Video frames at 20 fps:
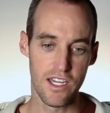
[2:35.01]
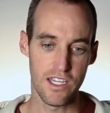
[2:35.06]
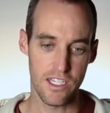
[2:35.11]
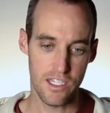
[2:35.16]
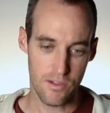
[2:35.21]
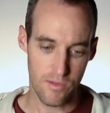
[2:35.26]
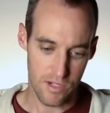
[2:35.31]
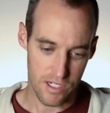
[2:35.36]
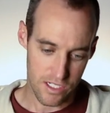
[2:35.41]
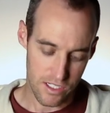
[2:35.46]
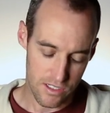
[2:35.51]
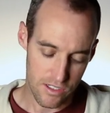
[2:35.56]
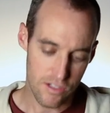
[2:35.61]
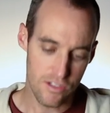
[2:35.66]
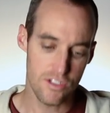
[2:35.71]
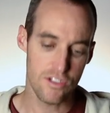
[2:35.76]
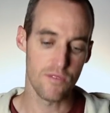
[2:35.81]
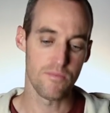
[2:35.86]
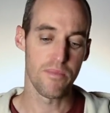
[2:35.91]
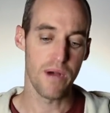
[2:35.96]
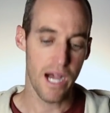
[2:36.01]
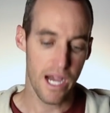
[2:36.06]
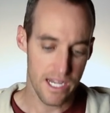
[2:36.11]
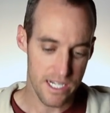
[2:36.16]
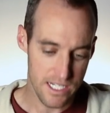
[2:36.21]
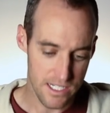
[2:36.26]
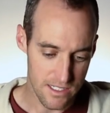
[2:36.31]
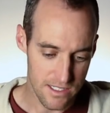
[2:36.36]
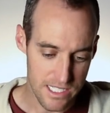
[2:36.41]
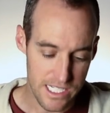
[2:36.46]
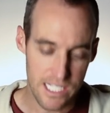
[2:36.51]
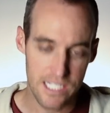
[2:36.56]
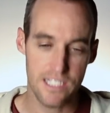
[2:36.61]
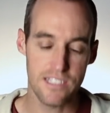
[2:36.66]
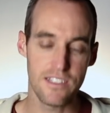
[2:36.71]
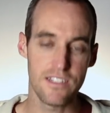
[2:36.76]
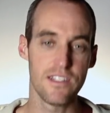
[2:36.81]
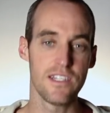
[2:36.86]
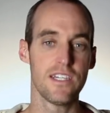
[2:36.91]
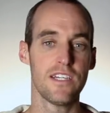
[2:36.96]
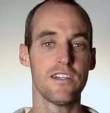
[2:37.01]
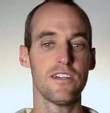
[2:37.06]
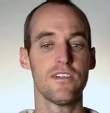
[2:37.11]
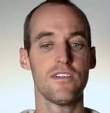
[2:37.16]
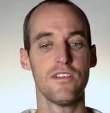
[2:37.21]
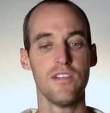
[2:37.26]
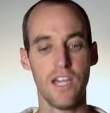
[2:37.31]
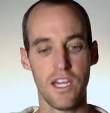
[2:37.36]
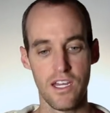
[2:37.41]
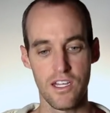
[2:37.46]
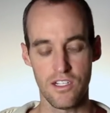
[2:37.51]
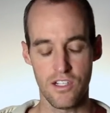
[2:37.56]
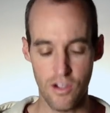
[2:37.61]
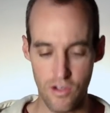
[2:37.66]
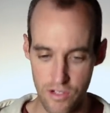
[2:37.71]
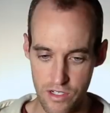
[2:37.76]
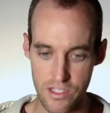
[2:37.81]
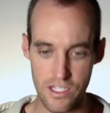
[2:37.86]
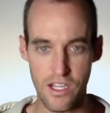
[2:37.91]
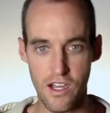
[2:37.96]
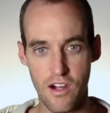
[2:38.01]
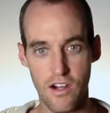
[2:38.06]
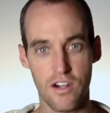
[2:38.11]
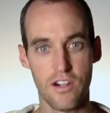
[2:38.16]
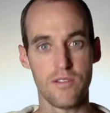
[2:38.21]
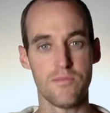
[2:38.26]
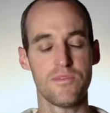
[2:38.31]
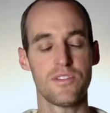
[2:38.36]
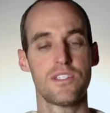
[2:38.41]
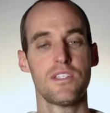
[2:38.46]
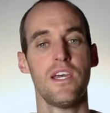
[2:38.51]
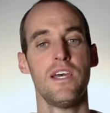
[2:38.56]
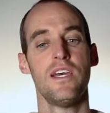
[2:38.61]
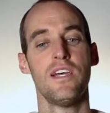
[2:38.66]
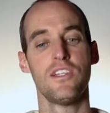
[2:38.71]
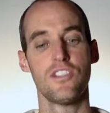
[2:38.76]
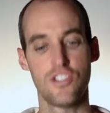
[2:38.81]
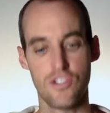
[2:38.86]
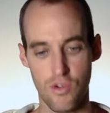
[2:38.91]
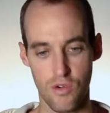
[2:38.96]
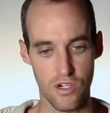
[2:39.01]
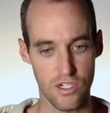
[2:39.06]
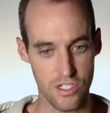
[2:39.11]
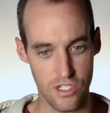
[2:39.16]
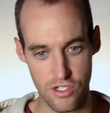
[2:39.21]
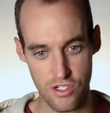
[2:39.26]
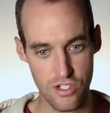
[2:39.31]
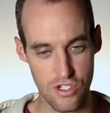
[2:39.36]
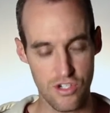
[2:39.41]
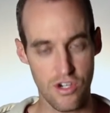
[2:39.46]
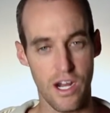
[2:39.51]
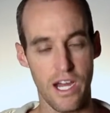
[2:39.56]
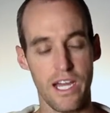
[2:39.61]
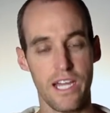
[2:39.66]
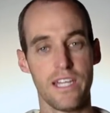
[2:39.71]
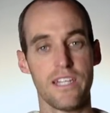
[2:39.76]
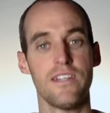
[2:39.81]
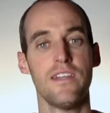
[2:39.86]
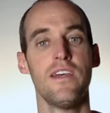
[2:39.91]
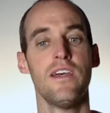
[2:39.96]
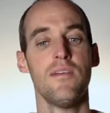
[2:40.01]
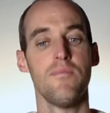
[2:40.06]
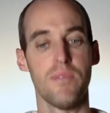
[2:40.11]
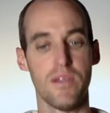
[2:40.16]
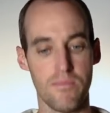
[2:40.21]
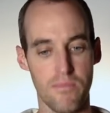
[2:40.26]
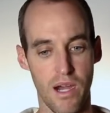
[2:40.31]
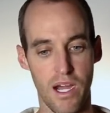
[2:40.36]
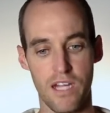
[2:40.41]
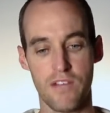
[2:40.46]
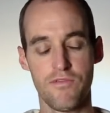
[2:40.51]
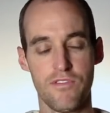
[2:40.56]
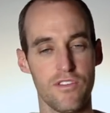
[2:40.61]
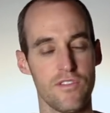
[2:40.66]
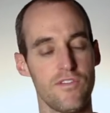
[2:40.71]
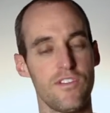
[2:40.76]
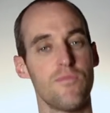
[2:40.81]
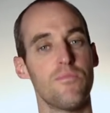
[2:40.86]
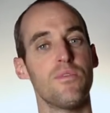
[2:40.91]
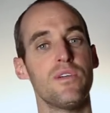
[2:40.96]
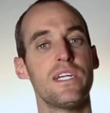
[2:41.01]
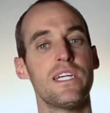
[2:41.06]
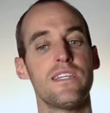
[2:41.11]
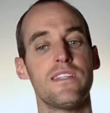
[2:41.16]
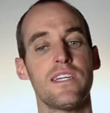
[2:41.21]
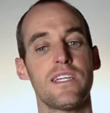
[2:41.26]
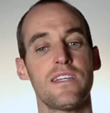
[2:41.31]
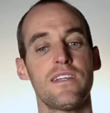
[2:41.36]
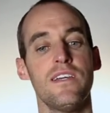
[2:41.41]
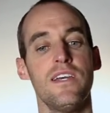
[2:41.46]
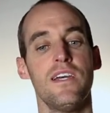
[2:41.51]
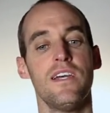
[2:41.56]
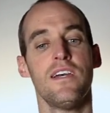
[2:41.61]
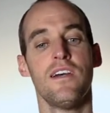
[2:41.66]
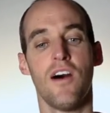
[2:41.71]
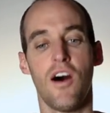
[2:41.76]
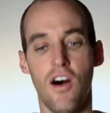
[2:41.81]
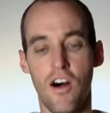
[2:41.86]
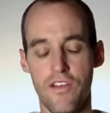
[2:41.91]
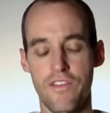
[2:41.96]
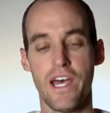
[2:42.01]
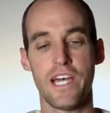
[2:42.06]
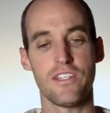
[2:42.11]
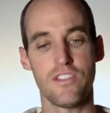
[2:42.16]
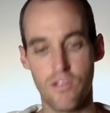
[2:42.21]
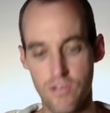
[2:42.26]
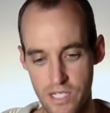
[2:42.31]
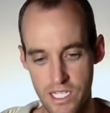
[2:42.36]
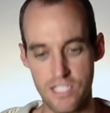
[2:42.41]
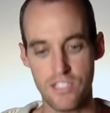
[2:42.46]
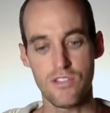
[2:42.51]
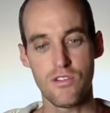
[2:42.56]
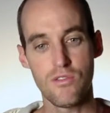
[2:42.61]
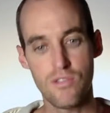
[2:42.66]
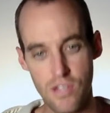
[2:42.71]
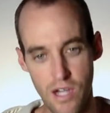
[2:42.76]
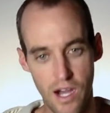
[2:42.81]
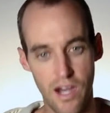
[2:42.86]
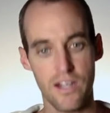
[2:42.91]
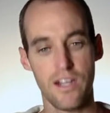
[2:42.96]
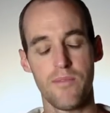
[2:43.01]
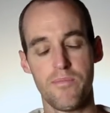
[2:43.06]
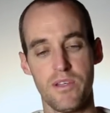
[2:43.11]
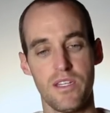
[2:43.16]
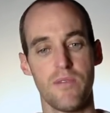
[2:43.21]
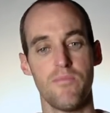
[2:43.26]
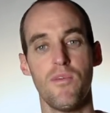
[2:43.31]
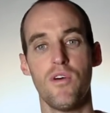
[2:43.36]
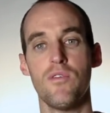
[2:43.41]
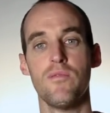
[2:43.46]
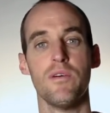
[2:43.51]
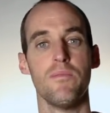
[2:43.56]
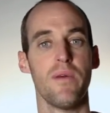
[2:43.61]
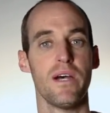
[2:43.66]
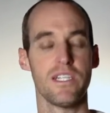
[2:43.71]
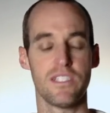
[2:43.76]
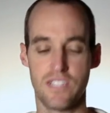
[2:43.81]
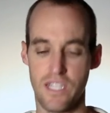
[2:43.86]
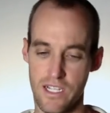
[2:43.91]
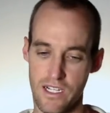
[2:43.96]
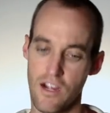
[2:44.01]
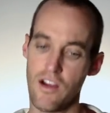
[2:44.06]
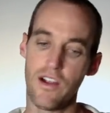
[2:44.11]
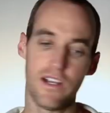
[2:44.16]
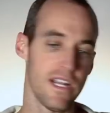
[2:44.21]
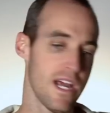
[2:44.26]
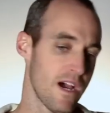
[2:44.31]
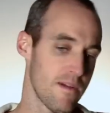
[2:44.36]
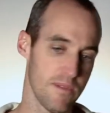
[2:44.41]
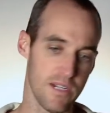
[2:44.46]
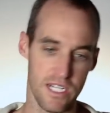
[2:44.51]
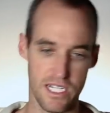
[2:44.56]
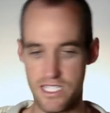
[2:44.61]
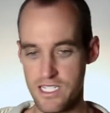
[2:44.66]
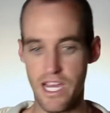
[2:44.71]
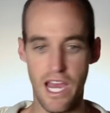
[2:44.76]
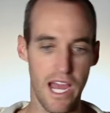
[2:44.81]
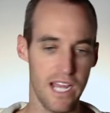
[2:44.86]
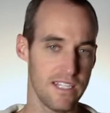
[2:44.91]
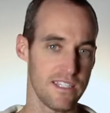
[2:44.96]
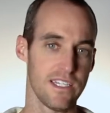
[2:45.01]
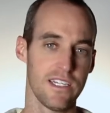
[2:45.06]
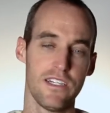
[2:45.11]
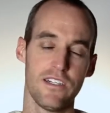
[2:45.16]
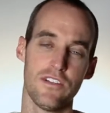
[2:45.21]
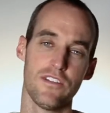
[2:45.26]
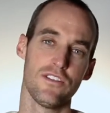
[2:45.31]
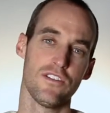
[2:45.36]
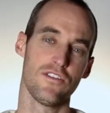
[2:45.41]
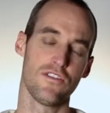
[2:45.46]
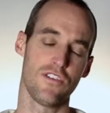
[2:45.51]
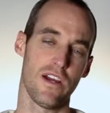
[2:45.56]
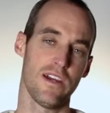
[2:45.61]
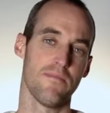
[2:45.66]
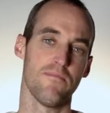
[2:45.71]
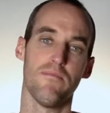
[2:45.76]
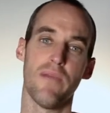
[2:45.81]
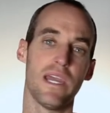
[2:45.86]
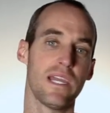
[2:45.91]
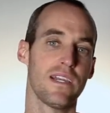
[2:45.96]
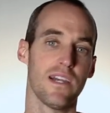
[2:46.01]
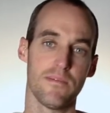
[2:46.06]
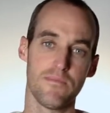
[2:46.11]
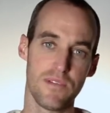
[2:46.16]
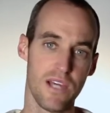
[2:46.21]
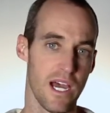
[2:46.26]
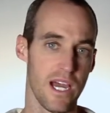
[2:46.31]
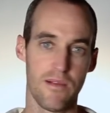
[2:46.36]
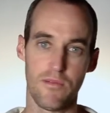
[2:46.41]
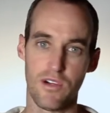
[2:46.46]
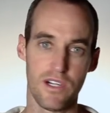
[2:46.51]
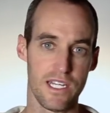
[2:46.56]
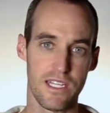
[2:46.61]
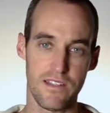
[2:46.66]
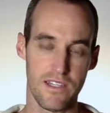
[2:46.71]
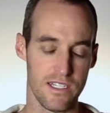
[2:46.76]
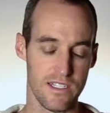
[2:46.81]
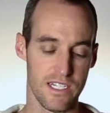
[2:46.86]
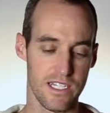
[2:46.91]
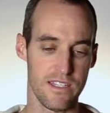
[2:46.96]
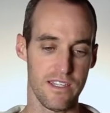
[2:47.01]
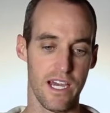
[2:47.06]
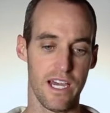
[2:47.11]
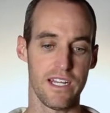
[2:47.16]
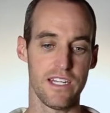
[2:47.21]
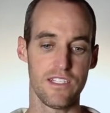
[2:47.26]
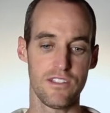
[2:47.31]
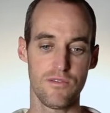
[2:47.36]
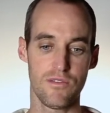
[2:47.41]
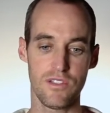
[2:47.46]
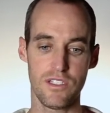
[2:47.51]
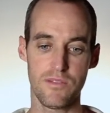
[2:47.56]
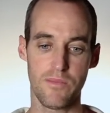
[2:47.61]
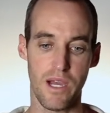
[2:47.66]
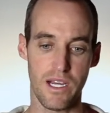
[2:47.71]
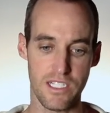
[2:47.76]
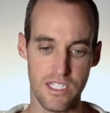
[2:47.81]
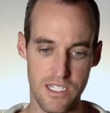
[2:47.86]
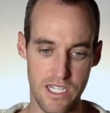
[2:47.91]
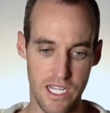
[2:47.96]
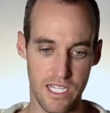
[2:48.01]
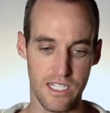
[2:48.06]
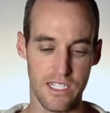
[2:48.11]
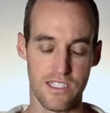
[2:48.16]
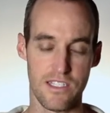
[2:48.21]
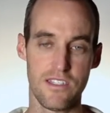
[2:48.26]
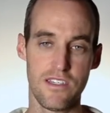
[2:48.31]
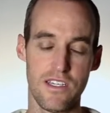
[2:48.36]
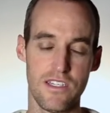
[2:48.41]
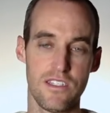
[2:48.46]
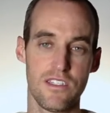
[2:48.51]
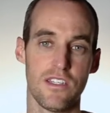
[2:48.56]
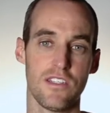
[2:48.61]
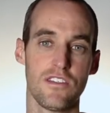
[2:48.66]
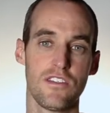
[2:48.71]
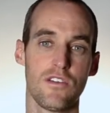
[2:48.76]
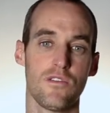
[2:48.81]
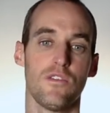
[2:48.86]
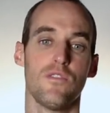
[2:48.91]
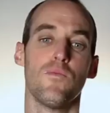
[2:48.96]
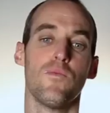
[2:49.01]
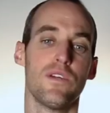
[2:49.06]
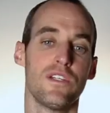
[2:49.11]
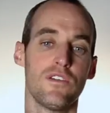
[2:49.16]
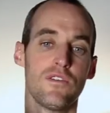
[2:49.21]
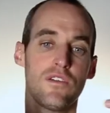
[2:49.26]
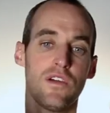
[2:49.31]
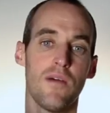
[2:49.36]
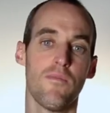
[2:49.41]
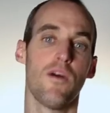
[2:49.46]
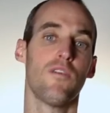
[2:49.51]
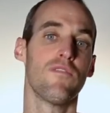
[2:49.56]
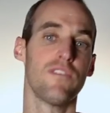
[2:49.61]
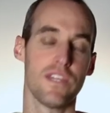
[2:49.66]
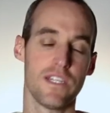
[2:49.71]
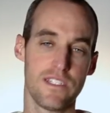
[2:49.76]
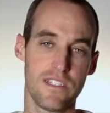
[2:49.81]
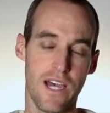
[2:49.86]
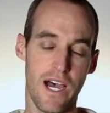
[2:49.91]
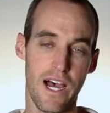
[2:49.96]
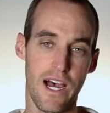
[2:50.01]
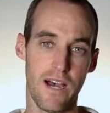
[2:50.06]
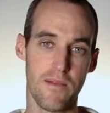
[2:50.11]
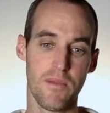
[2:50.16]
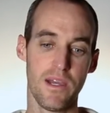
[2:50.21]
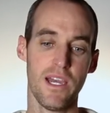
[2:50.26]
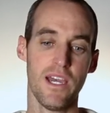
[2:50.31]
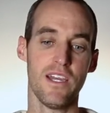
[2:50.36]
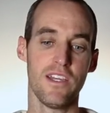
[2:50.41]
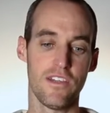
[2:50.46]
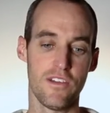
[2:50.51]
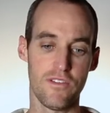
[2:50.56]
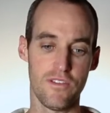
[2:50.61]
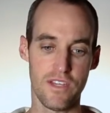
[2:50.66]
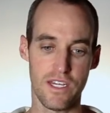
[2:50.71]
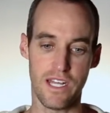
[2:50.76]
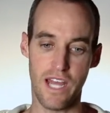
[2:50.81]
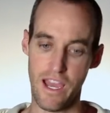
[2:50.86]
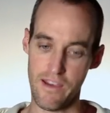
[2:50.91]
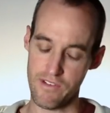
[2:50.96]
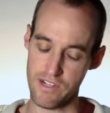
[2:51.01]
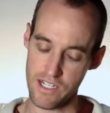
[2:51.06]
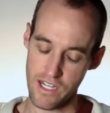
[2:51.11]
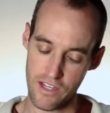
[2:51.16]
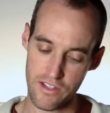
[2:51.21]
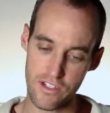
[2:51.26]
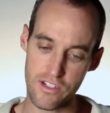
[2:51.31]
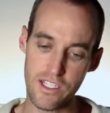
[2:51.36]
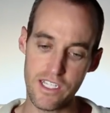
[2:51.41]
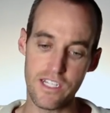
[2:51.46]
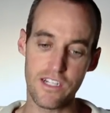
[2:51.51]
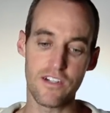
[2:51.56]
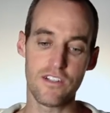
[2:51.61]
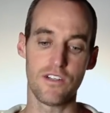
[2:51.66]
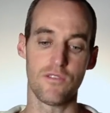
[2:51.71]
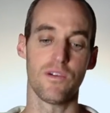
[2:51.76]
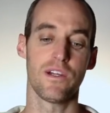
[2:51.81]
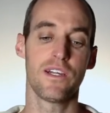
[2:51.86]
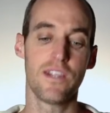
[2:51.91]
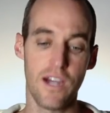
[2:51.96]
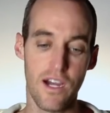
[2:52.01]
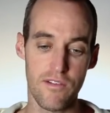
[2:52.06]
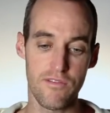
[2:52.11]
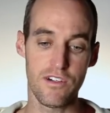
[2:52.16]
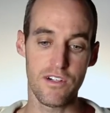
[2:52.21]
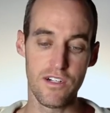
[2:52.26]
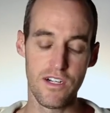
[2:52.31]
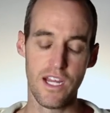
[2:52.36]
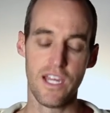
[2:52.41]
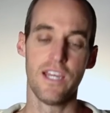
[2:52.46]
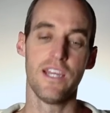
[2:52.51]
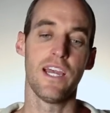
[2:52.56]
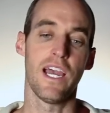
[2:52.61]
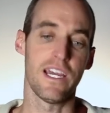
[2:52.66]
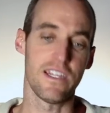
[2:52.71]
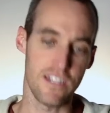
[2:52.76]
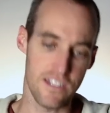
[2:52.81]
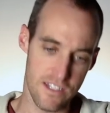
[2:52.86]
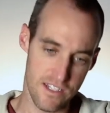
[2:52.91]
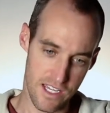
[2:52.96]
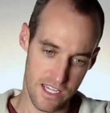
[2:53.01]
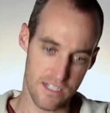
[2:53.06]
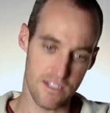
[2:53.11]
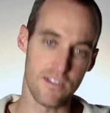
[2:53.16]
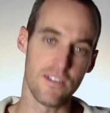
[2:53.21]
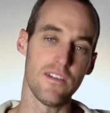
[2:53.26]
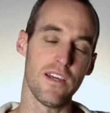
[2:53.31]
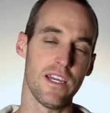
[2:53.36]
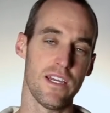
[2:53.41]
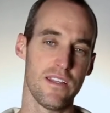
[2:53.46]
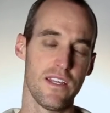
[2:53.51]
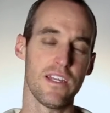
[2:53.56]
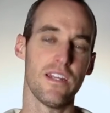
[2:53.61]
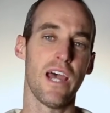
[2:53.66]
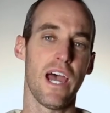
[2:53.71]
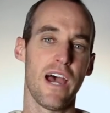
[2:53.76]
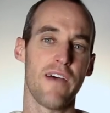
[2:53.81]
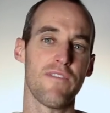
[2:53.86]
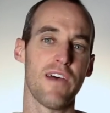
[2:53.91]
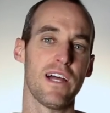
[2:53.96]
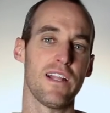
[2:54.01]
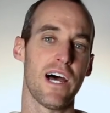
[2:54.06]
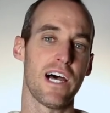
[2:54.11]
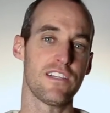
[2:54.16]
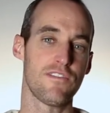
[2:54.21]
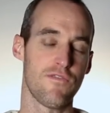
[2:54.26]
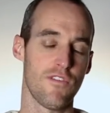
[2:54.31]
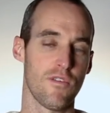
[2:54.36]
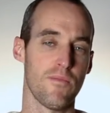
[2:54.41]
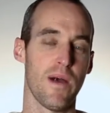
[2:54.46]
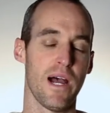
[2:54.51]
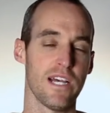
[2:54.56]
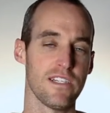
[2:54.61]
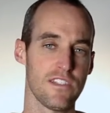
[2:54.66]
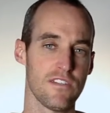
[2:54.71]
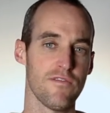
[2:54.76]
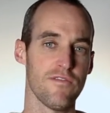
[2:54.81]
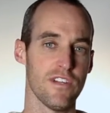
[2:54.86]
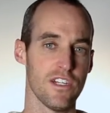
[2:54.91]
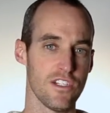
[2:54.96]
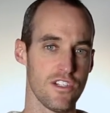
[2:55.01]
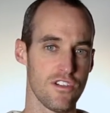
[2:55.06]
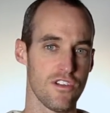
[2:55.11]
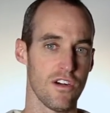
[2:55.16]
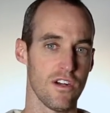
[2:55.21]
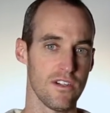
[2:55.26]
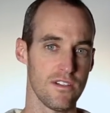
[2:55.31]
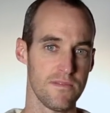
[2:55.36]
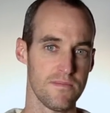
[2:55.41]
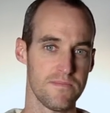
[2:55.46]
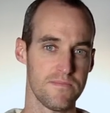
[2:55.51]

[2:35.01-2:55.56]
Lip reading: You want to use your body to lean into the hill, go to the arms, shorten your stride, be mindful of your breathing, all that. Don't get too caught up in the moment by saying, all right, now I'm going to attack the hills and try and make up time or anything like that. It's really about staying consistent so when you come over the top, you then have another gear to recover and then have that last 4 miles to finish strong.